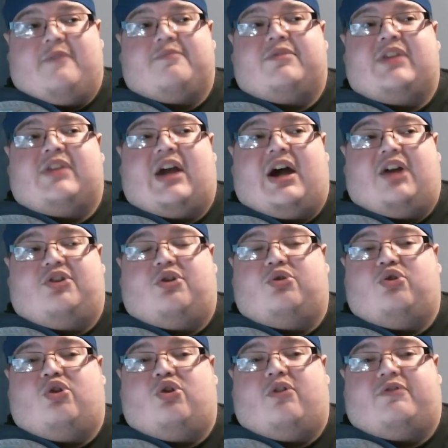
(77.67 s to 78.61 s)
Now, I
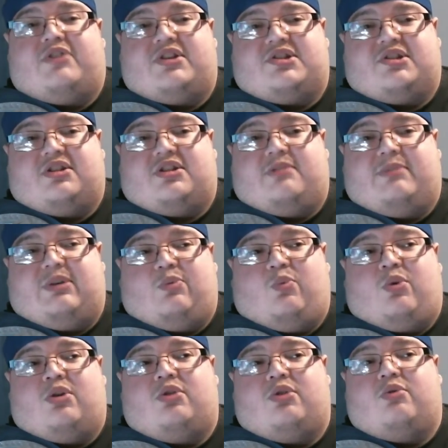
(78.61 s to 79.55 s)
don't know if this is going to be
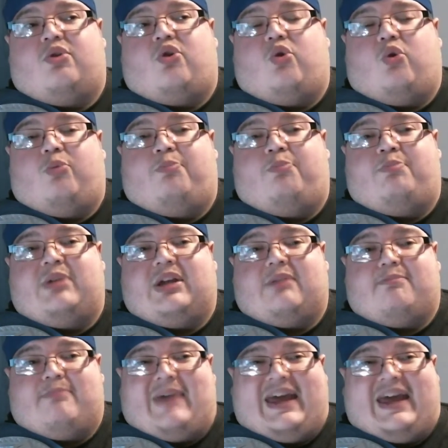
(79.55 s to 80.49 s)
one whole big
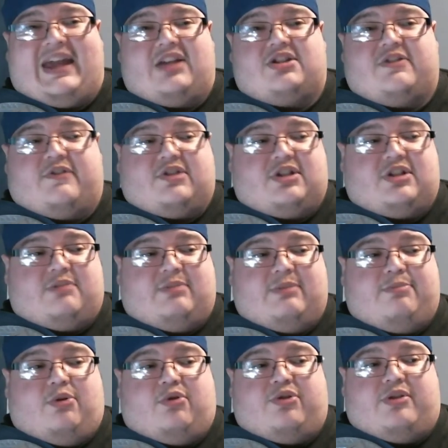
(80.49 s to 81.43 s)
match, if it's going to be
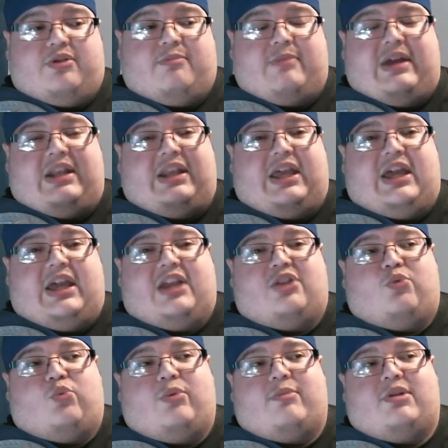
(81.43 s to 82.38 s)
both the men and the
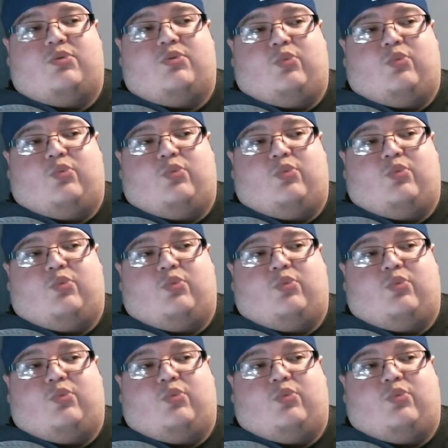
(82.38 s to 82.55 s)
women.